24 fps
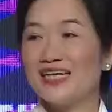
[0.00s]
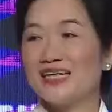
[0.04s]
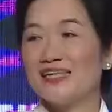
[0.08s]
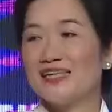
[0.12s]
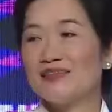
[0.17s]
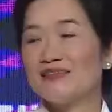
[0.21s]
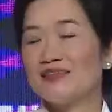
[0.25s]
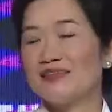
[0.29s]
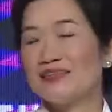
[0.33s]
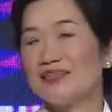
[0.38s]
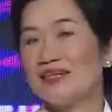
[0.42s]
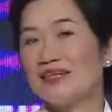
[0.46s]

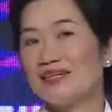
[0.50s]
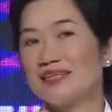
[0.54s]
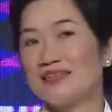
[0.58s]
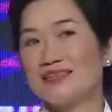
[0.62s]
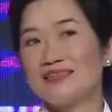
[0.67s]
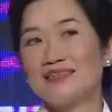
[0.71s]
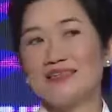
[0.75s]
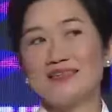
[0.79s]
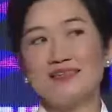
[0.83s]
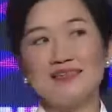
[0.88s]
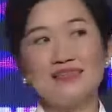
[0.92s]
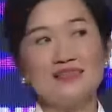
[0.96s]
There was an
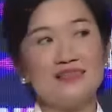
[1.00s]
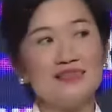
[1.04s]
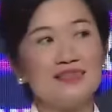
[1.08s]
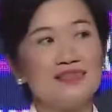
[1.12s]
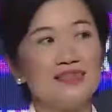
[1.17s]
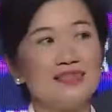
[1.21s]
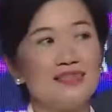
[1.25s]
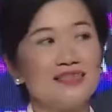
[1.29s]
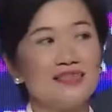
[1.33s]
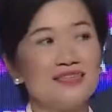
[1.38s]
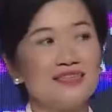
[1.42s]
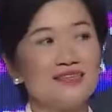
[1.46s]
article in
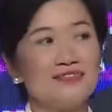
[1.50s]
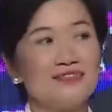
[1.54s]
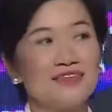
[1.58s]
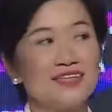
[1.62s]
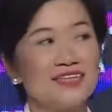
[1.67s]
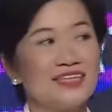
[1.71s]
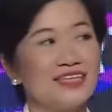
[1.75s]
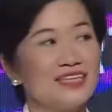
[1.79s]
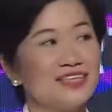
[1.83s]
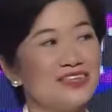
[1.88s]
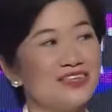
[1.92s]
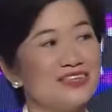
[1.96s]
today's
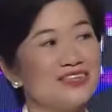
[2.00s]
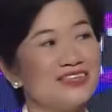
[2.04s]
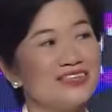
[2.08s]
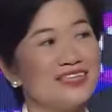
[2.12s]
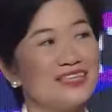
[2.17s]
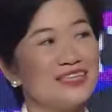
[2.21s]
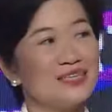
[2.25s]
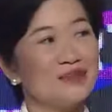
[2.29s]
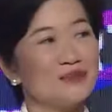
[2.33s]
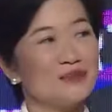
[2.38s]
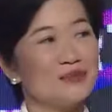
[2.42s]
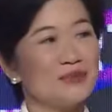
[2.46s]
Financial
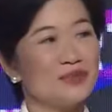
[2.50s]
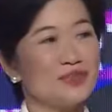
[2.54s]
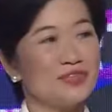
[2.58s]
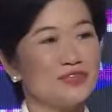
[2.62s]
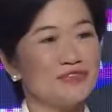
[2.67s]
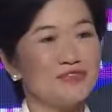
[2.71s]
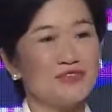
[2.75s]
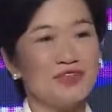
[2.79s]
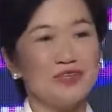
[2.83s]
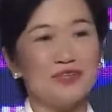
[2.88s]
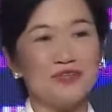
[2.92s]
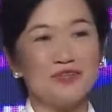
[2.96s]
Times, which I
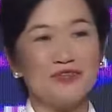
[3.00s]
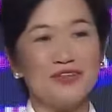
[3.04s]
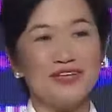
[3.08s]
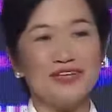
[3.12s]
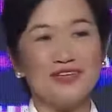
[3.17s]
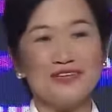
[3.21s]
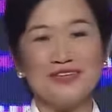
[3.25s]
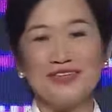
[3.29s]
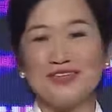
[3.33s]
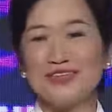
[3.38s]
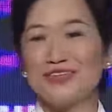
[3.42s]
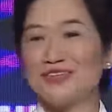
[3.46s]
found
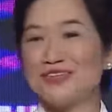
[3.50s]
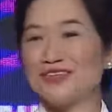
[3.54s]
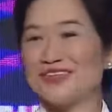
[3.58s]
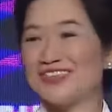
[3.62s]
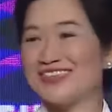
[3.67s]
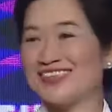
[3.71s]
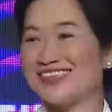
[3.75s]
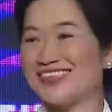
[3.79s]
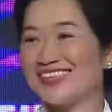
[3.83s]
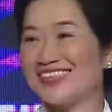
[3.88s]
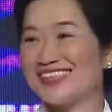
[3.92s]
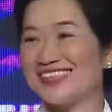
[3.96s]
rather
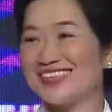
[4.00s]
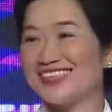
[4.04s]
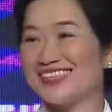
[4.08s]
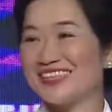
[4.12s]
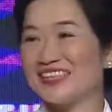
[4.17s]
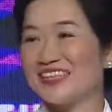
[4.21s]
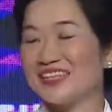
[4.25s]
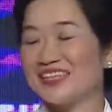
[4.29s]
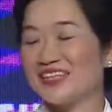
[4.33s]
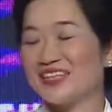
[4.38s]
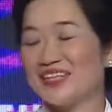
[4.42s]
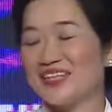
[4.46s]
interesting,
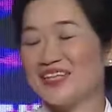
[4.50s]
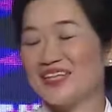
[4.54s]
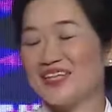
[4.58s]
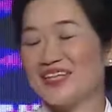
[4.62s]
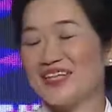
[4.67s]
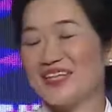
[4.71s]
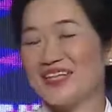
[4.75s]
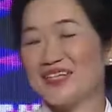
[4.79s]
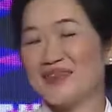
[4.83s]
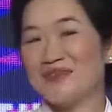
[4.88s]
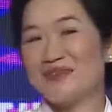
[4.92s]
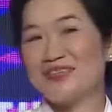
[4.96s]

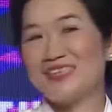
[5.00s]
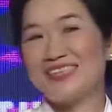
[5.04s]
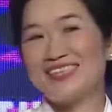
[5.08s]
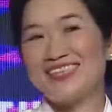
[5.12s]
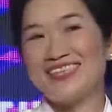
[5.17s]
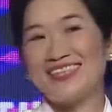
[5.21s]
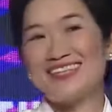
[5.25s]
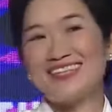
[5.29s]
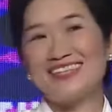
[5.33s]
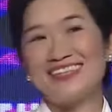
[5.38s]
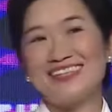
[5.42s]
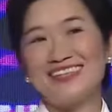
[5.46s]
uh, which
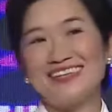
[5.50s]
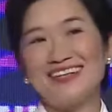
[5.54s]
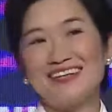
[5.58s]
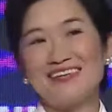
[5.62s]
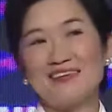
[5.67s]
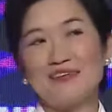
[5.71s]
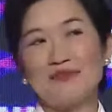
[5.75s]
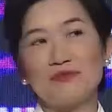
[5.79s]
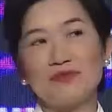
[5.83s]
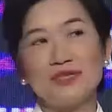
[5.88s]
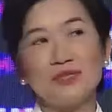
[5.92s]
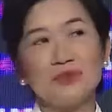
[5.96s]
stated
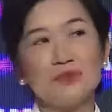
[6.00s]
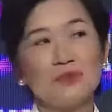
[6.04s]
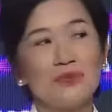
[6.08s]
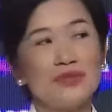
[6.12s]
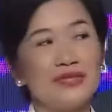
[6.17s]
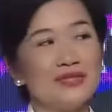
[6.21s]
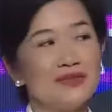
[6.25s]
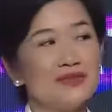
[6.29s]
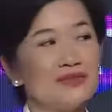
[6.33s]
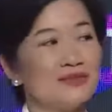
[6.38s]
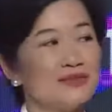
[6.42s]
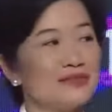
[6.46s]
that the real
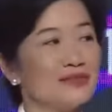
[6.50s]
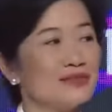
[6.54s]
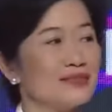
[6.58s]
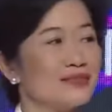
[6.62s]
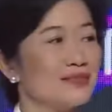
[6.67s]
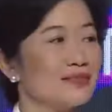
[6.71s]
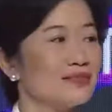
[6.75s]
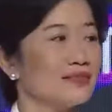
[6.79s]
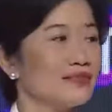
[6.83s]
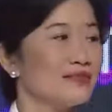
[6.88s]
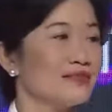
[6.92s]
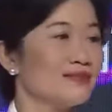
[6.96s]
winners
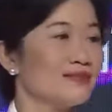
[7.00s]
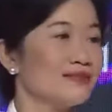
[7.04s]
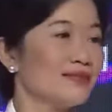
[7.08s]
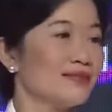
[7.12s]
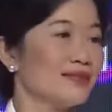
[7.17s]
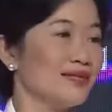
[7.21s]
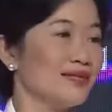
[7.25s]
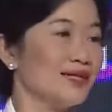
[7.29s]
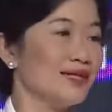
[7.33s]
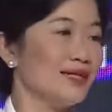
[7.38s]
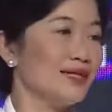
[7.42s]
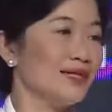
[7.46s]
of
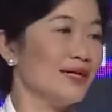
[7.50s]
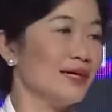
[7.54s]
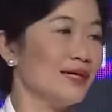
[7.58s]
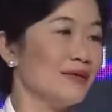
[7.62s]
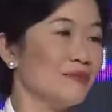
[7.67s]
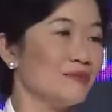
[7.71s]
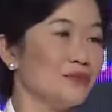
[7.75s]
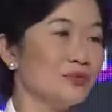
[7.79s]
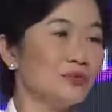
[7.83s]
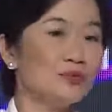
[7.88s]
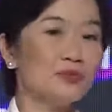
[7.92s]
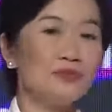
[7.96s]
the A I
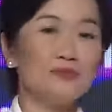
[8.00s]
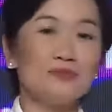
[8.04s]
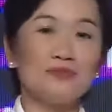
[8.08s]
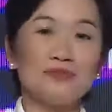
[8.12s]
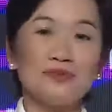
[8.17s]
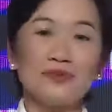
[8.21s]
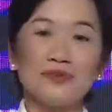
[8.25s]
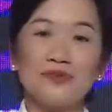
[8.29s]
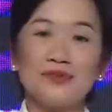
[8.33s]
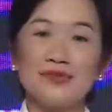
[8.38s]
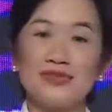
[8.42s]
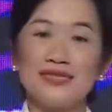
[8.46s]
boom
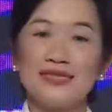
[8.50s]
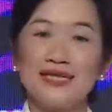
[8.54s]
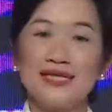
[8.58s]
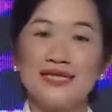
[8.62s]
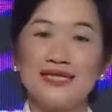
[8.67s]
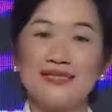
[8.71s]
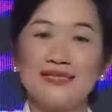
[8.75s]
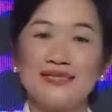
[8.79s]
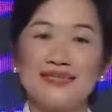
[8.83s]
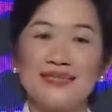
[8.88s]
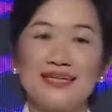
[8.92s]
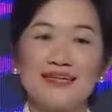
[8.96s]
to
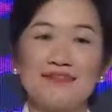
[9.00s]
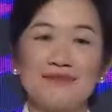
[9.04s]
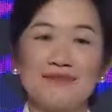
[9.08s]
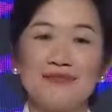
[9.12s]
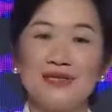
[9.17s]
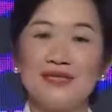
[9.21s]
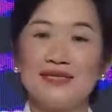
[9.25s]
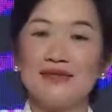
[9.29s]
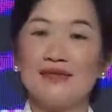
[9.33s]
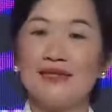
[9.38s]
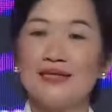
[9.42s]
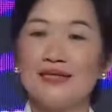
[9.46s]
date have
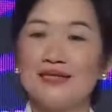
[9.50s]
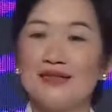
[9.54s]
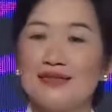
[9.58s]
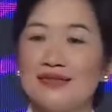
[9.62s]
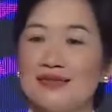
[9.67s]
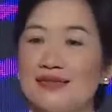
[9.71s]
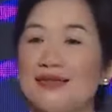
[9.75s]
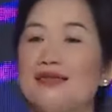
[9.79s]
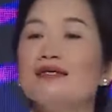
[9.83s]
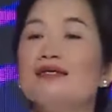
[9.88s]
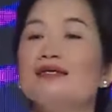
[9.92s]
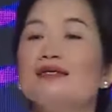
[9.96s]
been the
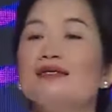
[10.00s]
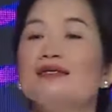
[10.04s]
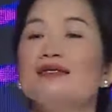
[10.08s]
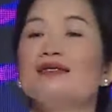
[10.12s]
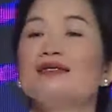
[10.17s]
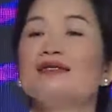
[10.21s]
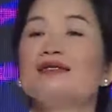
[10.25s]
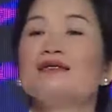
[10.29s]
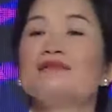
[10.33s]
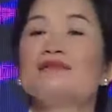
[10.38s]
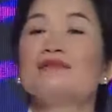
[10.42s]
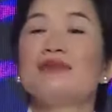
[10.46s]

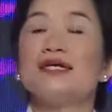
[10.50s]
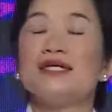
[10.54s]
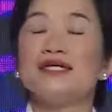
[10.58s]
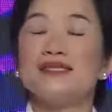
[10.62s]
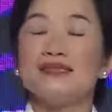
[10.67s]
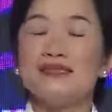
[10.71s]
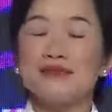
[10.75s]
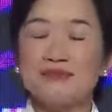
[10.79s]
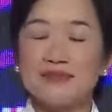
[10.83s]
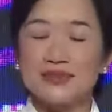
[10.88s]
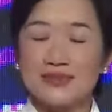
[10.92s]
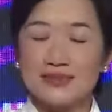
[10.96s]

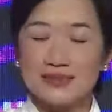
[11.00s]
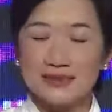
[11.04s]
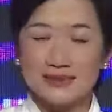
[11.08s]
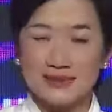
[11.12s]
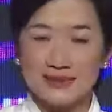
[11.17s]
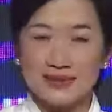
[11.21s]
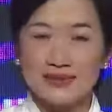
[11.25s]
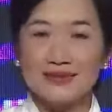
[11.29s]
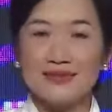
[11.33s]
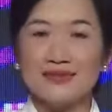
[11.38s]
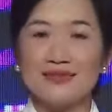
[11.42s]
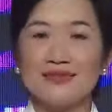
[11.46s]
management
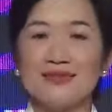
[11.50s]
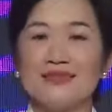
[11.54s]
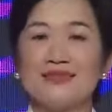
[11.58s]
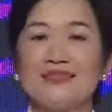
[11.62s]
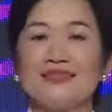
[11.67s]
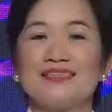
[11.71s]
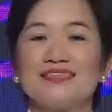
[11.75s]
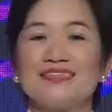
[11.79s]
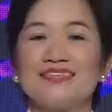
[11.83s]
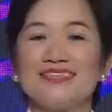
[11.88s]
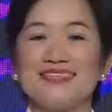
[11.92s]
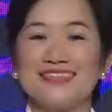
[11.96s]

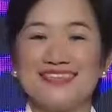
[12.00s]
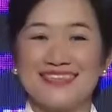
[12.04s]
consultants.